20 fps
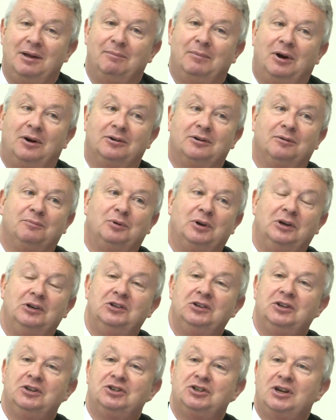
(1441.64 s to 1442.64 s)
Martin
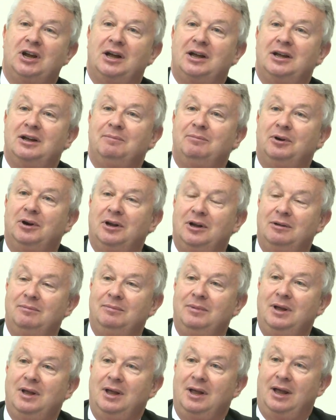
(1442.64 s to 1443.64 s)
Prince and Shai
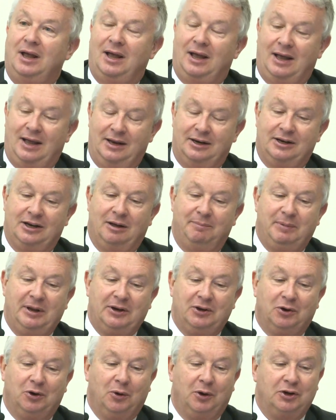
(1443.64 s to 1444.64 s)
Abraham and
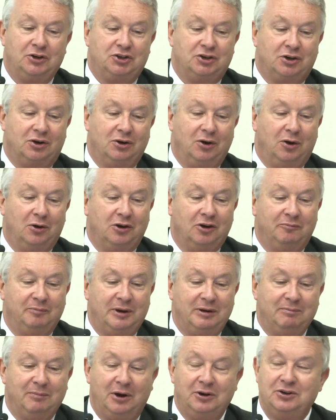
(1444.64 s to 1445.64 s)
Peter Lloyd Sherlock have
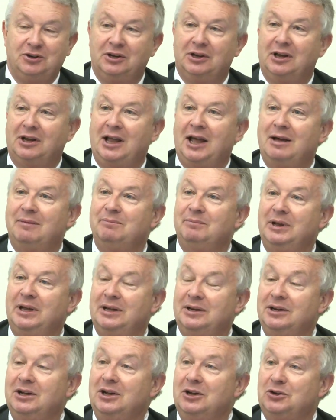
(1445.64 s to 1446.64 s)
been mounting a
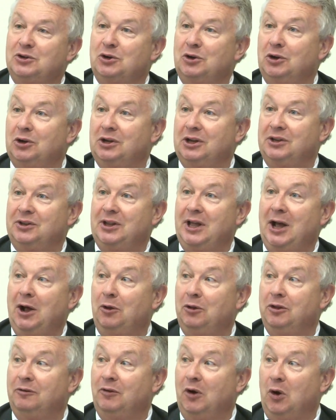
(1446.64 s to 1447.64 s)
campaign to look at the
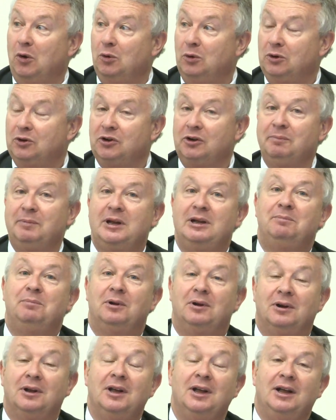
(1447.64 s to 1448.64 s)
health of older
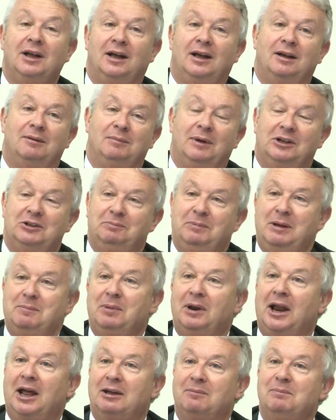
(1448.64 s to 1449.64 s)
people as
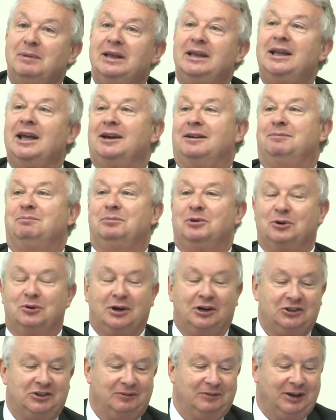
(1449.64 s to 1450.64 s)
people like me get
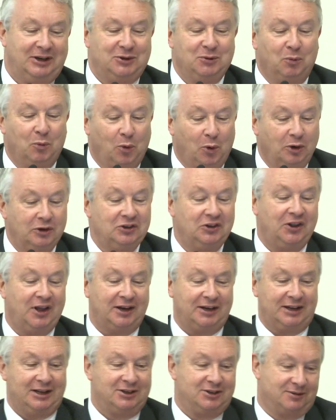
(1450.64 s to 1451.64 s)
progressively towards
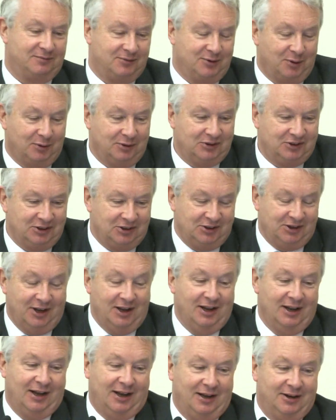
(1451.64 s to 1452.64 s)
that age. Of course, it's
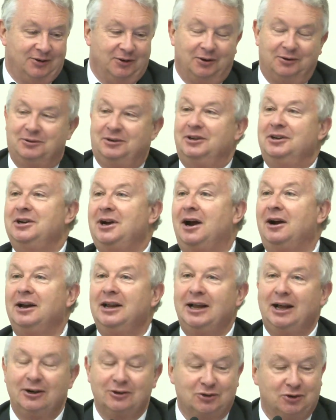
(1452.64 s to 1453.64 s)
not
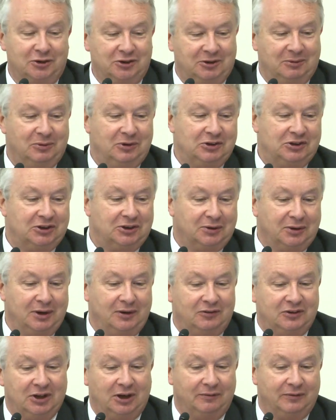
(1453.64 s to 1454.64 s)
entirely altruism, there's a degree
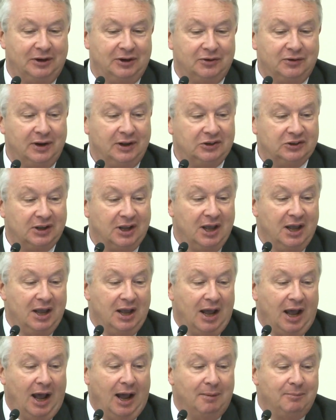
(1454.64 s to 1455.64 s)
of self-interest.
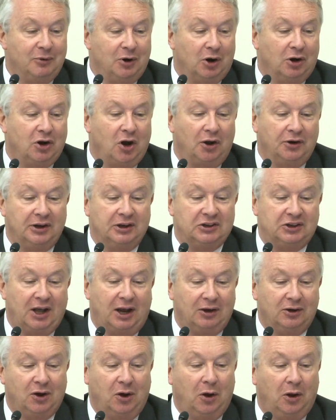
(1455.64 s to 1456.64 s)
Narcotics,
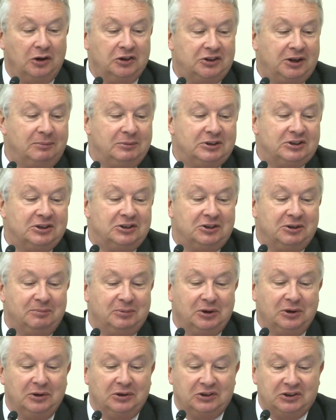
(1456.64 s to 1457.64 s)
alcohol, substance
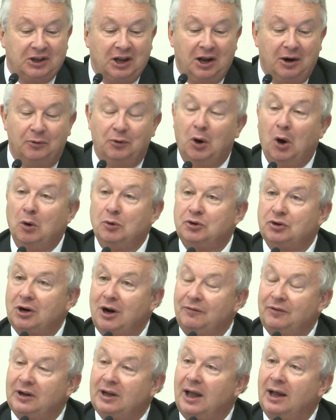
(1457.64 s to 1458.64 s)
abuse, road
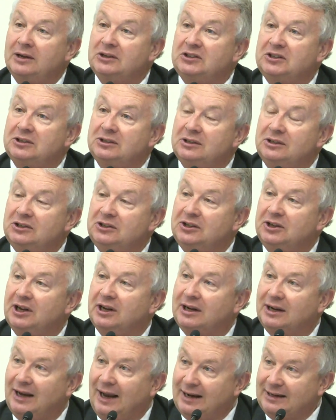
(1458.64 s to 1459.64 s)
traffic accidents
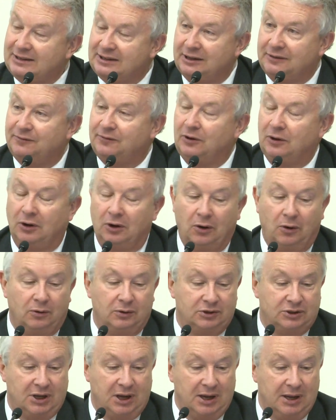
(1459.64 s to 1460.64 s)
neglected for a
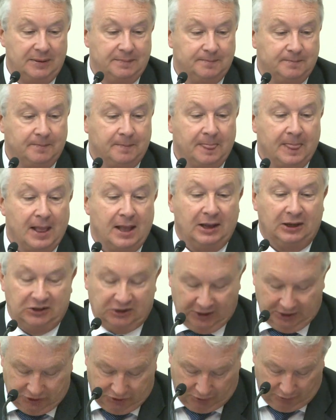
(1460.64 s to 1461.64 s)
long time,
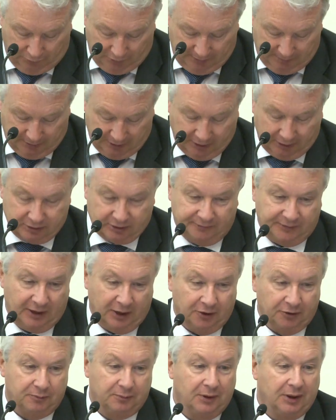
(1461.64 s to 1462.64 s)
sexual and reproductive
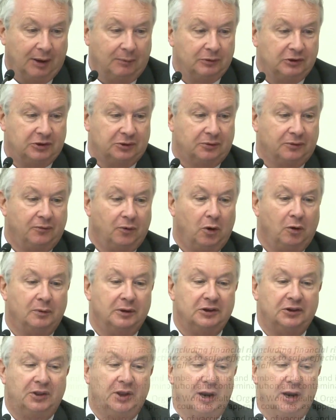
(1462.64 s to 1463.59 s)
health, well, that was sort of always